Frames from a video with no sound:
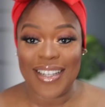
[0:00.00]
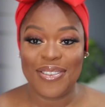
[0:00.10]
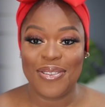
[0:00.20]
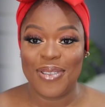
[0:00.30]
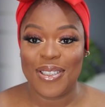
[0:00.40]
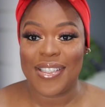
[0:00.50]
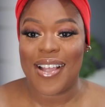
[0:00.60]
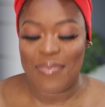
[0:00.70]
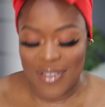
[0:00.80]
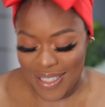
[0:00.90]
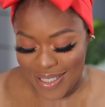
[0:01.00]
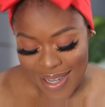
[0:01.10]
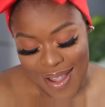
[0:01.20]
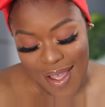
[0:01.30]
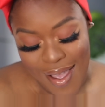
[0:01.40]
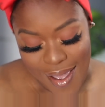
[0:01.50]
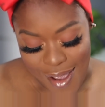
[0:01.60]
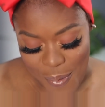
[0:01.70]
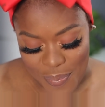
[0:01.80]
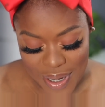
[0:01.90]
I don't know what just happened.
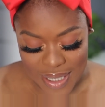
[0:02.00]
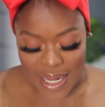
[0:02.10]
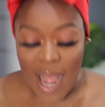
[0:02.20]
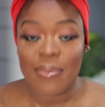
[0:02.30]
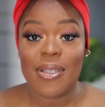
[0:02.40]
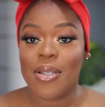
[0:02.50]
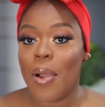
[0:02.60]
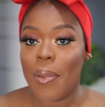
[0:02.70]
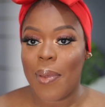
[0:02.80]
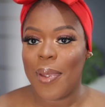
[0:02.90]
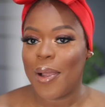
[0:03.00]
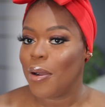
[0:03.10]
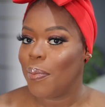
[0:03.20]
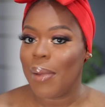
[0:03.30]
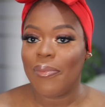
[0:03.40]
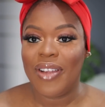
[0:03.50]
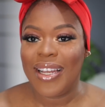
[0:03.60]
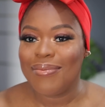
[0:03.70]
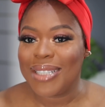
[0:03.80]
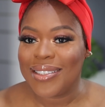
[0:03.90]
But I'm done with my makeup. I'm
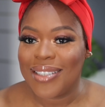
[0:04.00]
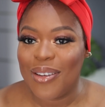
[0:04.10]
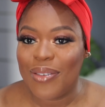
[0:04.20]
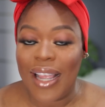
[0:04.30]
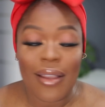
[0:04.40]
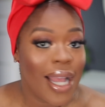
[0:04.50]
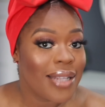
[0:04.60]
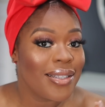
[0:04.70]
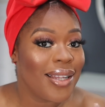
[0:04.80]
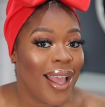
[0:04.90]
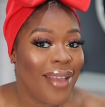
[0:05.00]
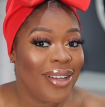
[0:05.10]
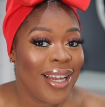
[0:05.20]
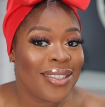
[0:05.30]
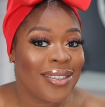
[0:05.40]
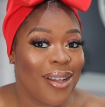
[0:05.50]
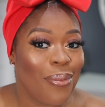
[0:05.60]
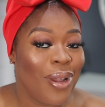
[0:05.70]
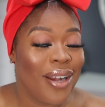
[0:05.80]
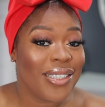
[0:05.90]
playing myself. Can you guys see the heavy lashes
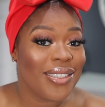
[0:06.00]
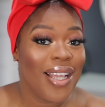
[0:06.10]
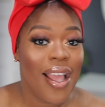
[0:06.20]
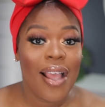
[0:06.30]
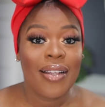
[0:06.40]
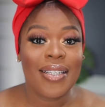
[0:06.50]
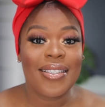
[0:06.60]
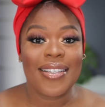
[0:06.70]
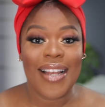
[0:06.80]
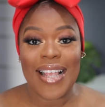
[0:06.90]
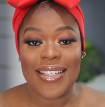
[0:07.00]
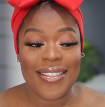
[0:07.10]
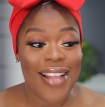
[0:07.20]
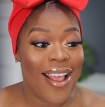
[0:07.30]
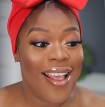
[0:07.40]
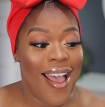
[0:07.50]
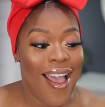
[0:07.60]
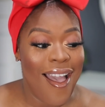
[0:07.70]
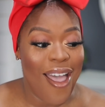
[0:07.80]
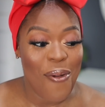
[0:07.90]
I'm wearing? This is the lashes
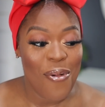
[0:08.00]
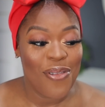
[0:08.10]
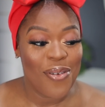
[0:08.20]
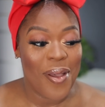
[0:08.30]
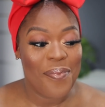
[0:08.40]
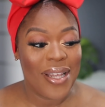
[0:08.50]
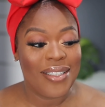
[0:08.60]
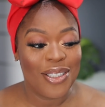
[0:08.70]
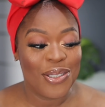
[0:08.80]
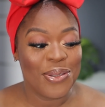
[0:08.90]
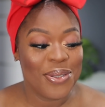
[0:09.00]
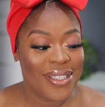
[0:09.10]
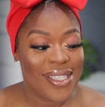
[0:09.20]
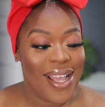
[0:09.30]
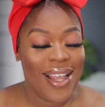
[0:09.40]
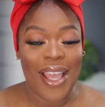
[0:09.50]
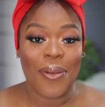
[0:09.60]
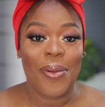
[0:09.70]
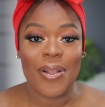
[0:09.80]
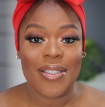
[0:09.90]
I wore for my birthday shoot. Like
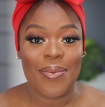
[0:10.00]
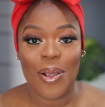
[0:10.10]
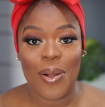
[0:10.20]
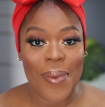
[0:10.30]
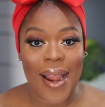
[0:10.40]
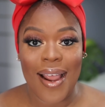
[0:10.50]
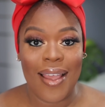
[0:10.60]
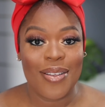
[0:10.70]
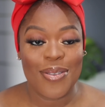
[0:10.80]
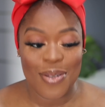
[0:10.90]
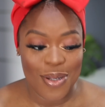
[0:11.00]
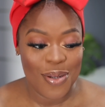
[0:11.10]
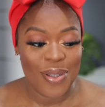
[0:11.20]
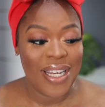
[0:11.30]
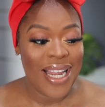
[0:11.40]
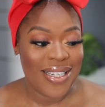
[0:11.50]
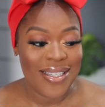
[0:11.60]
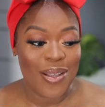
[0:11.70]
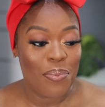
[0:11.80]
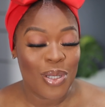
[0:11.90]
when I went to the makeup studio, the
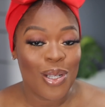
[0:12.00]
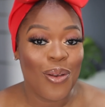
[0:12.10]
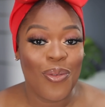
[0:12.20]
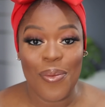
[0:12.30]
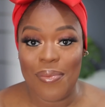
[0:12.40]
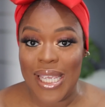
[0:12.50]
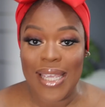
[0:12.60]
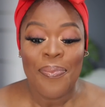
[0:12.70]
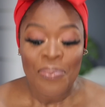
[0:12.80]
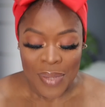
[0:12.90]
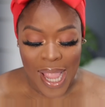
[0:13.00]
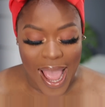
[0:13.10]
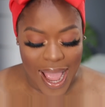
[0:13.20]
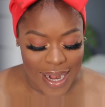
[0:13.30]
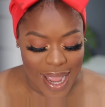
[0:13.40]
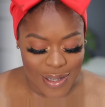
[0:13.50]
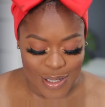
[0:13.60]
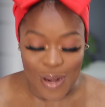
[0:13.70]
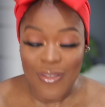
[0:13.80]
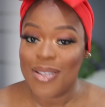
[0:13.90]
lashes they put on for me. And I
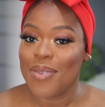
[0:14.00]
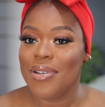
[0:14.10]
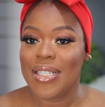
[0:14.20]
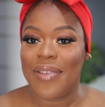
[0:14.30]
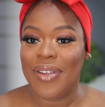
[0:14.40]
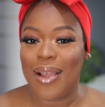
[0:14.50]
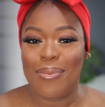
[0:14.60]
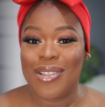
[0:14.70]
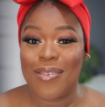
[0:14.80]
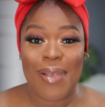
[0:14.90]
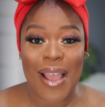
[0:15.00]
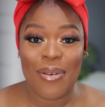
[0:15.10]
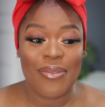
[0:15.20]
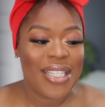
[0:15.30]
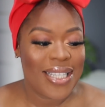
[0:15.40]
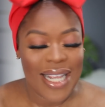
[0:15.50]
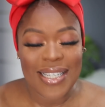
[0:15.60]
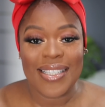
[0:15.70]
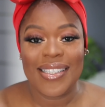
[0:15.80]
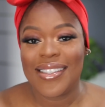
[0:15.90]
just love it so much. I feel like I'm going to buy one of these
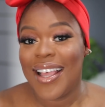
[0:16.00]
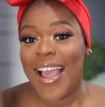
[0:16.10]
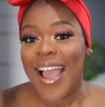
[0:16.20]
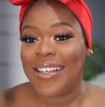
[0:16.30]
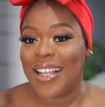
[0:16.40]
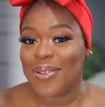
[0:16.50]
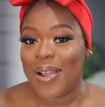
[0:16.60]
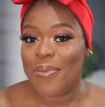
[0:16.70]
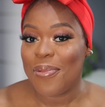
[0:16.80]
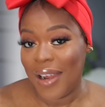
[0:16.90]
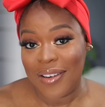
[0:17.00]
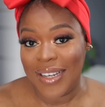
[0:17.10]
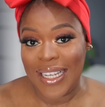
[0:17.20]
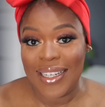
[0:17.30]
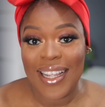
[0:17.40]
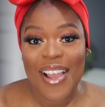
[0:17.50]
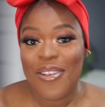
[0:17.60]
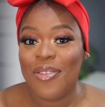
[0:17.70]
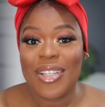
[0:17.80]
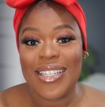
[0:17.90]
lashes. That's what I'm wearing.
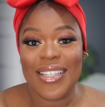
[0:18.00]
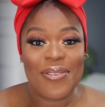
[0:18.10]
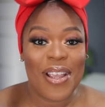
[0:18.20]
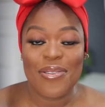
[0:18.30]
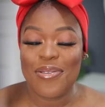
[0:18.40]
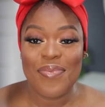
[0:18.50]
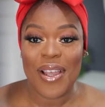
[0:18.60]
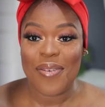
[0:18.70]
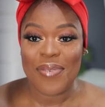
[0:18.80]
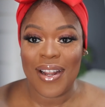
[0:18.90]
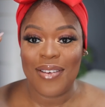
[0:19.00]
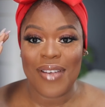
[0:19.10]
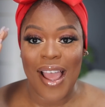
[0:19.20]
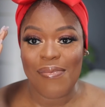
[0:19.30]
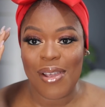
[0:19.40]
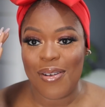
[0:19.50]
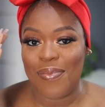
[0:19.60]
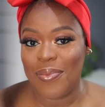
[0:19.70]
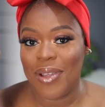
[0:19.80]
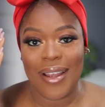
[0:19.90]
Obviously, when you do makeup, when I do eye
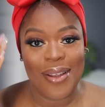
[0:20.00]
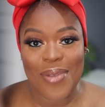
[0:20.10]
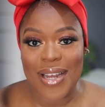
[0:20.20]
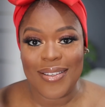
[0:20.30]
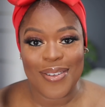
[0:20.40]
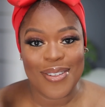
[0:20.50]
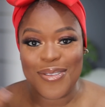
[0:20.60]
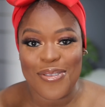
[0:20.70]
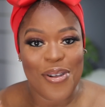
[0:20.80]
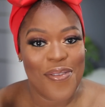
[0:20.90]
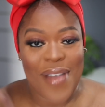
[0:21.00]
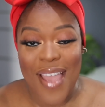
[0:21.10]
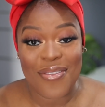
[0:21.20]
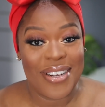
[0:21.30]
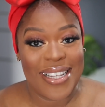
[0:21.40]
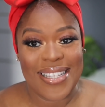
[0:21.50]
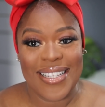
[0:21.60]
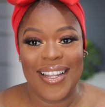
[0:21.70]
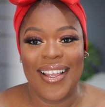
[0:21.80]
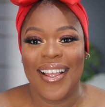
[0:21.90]
makeup, I'm not going to wear this because it's to cover
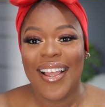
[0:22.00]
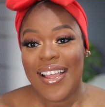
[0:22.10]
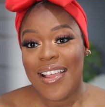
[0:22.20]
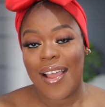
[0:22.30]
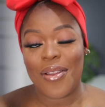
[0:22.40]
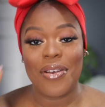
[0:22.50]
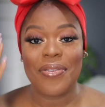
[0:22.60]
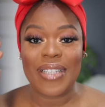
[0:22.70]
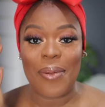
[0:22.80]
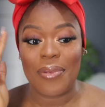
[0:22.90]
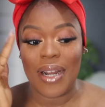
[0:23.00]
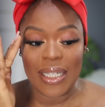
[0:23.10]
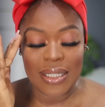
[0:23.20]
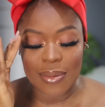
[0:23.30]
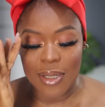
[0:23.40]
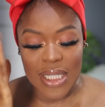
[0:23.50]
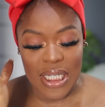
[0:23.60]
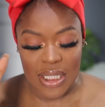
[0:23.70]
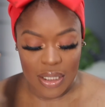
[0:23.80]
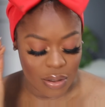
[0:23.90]
everything. The only reason I'm wearing it is because I
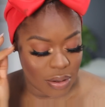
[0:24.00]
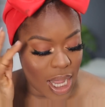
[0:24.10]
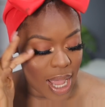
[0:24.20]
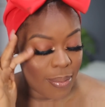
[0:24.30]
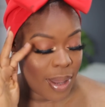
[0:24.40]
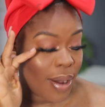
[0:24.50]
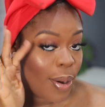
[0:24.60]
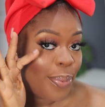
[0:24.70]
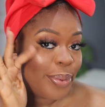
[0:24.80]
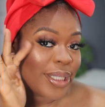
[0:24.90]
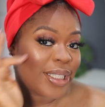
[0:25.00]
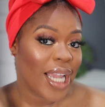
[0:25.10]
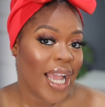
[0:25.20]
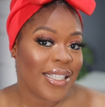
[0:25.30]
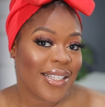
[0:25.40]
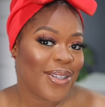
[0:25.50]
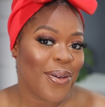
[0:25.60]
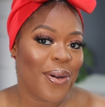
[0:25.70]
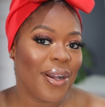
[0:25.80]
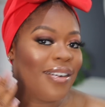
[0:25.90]
didn't do eye makeup. As you guys
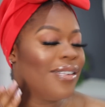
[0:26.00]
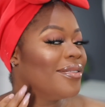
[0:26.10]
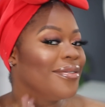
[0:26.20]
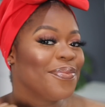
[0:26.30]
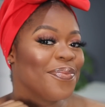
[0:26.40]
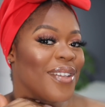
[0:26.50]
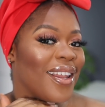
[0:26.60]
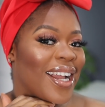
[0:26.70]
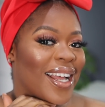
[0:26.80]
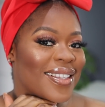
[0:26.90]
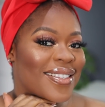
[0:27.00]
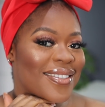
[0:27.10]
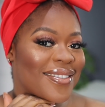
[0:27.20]
saw, oh, look at.